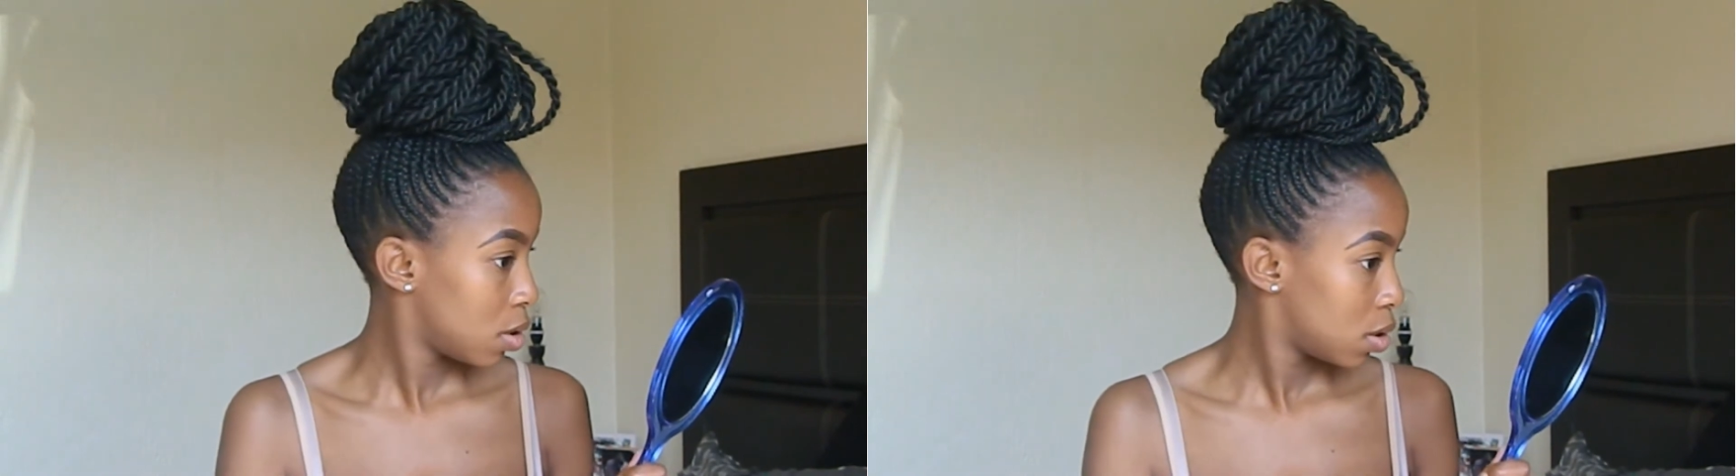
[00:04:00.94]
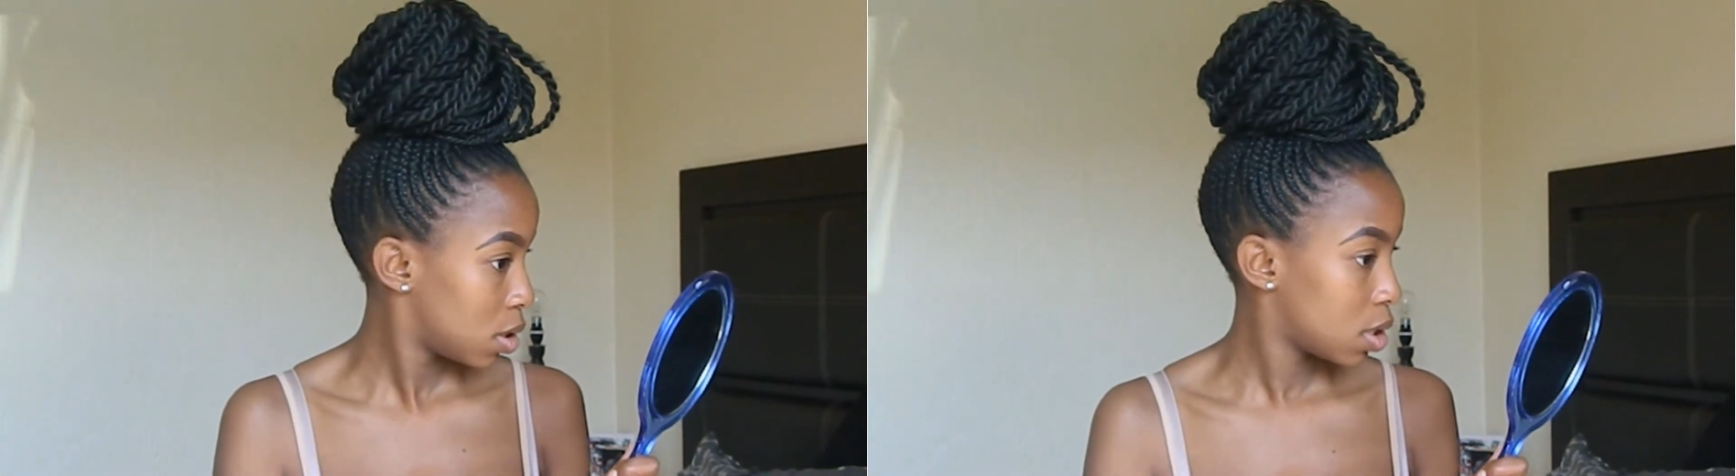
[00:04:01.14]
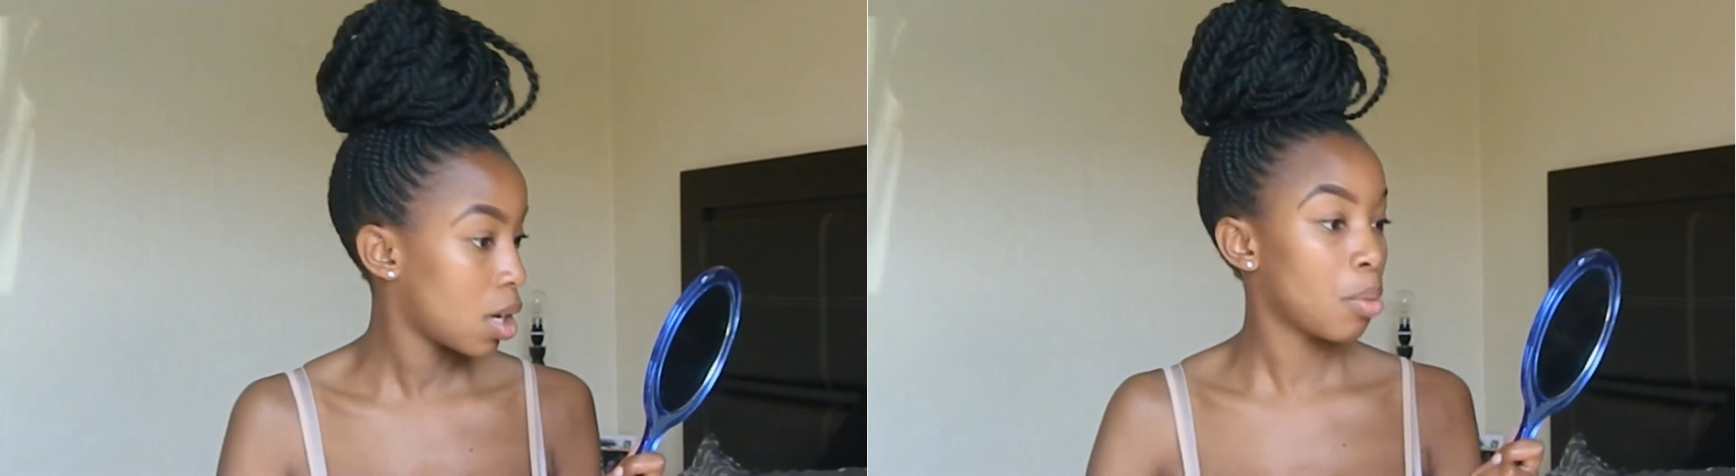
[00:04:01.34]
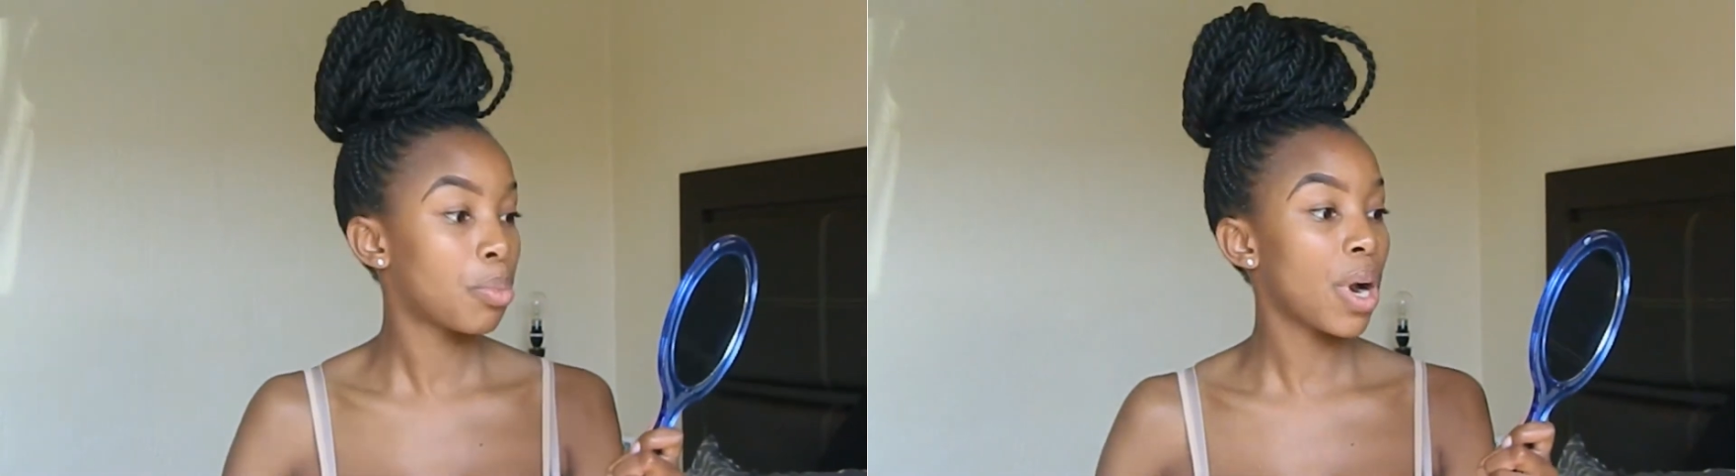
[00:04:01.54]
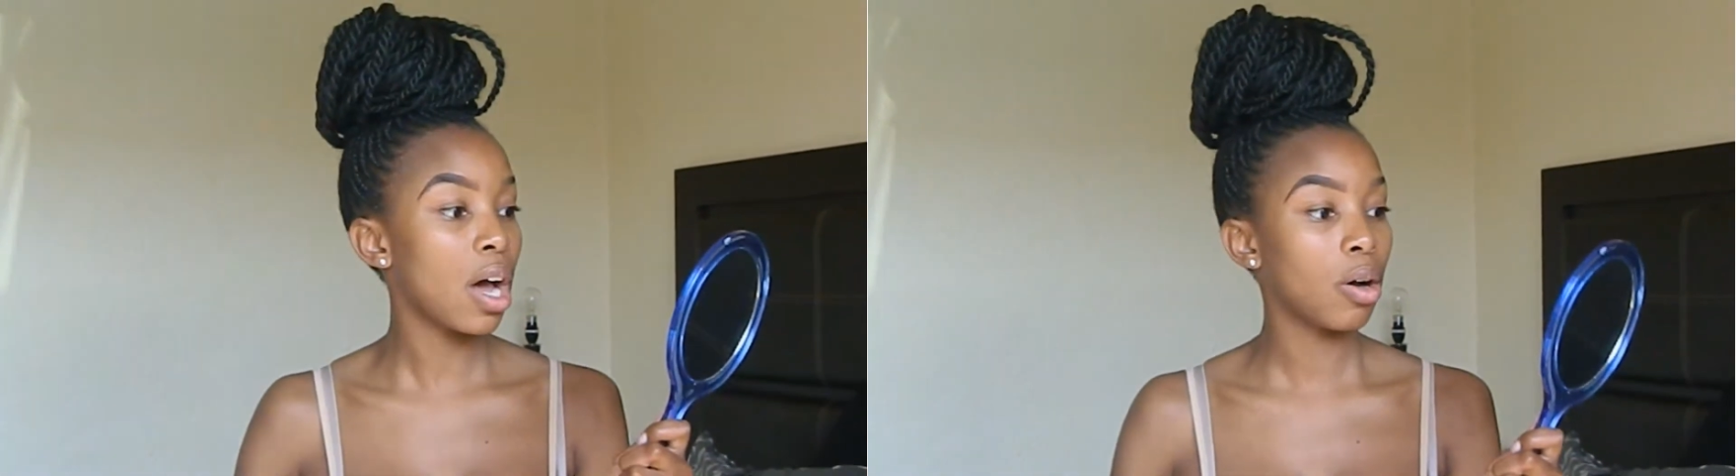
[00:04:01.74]
So now
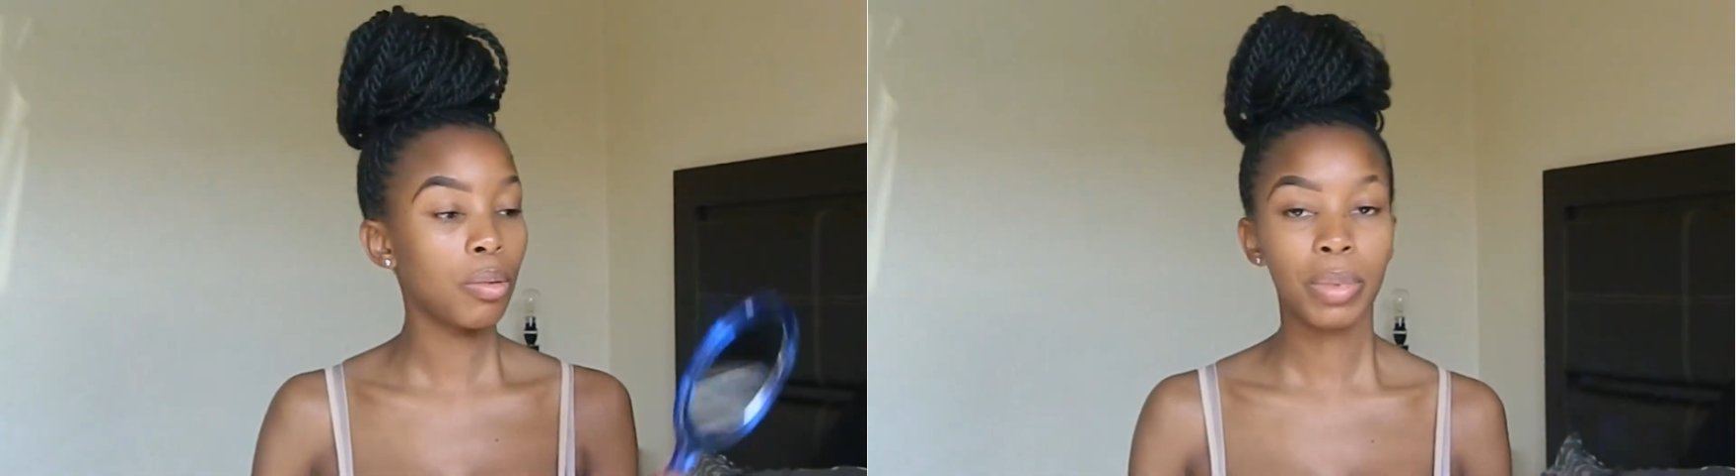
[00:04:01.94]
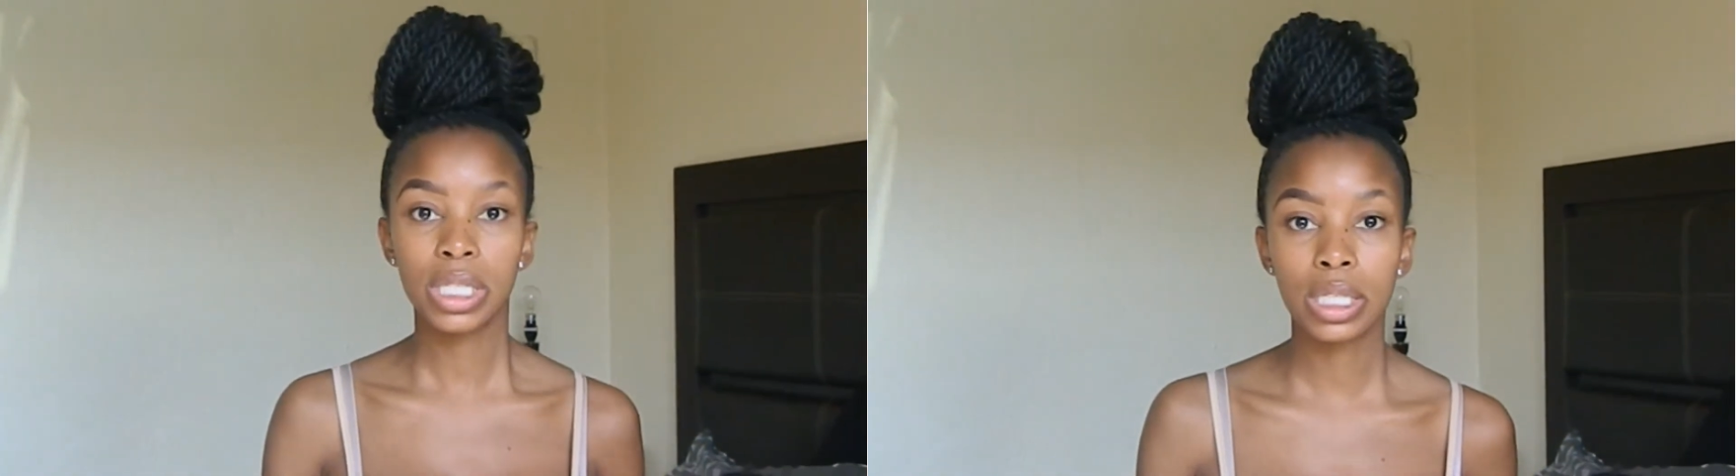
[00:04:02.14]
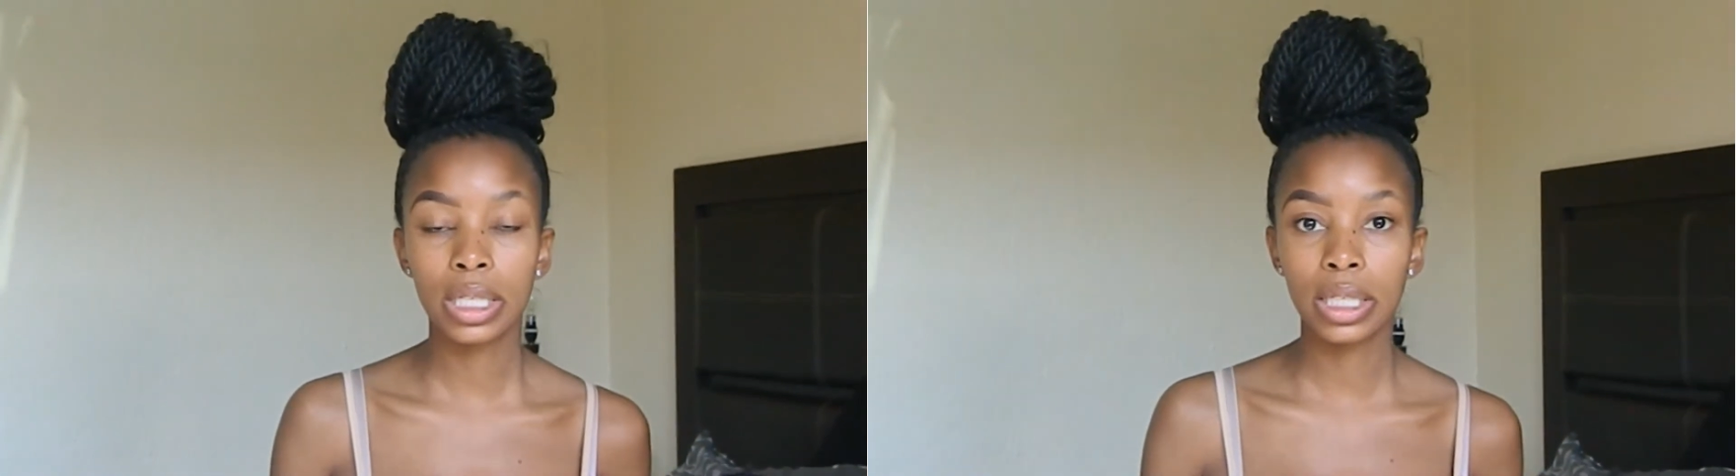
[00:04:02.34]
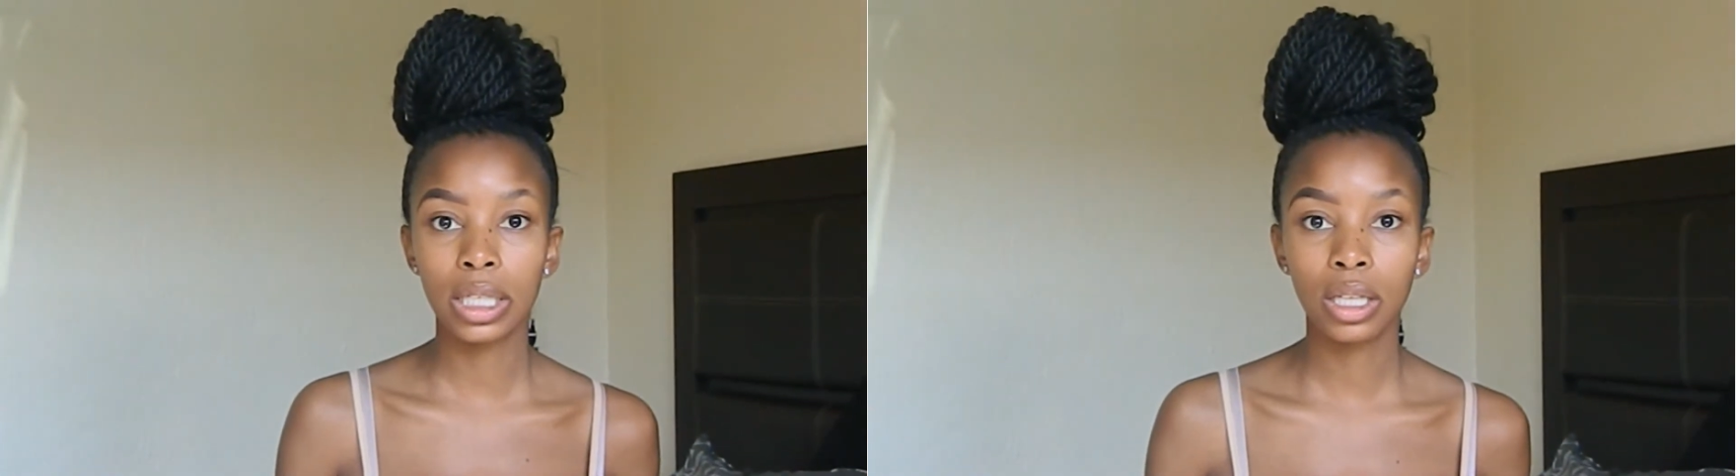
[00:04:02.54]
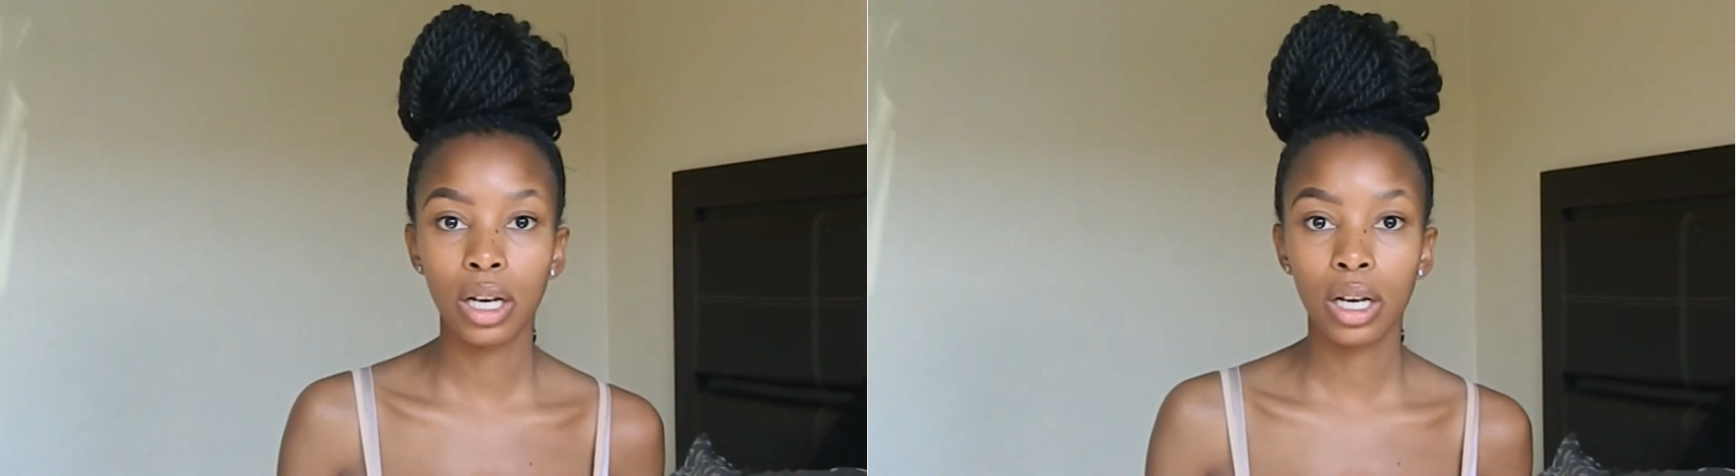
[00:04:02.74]
brow basically